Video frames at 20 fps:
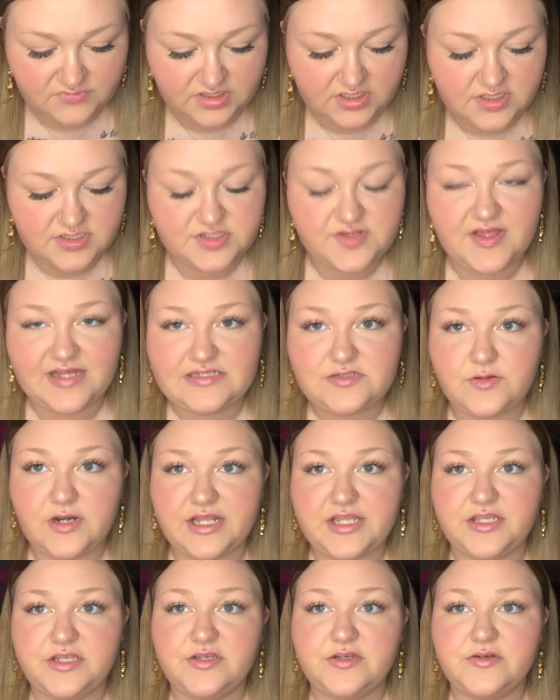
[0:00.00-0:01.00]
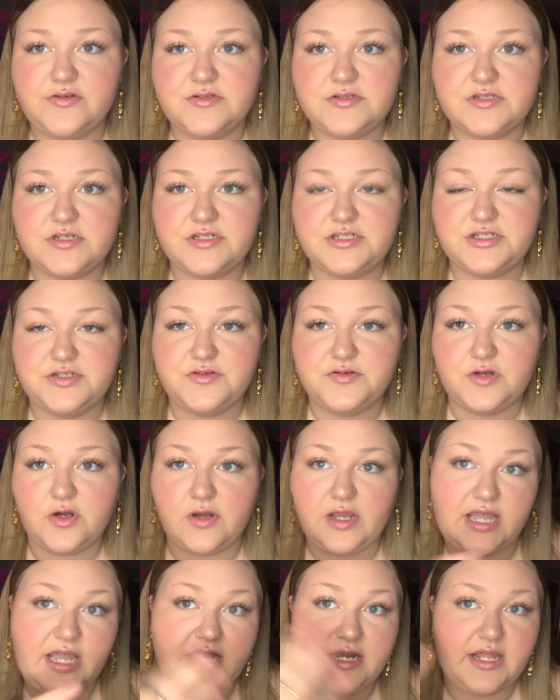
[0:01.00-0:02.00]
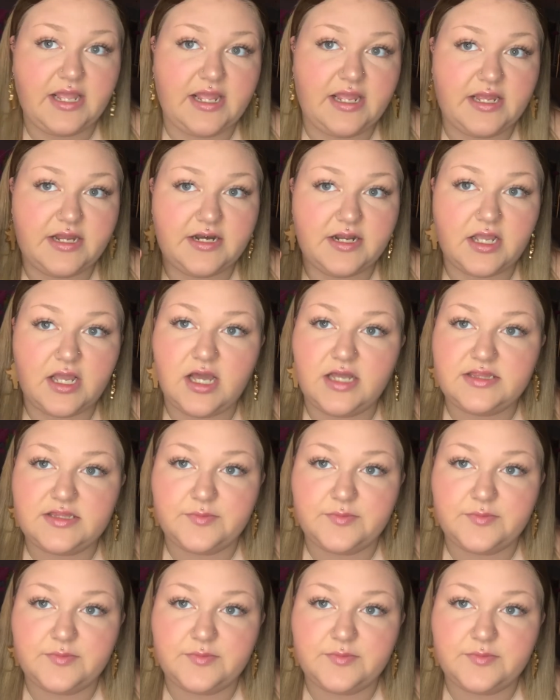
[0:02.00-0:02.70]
So that's what I use to go ahead and cut the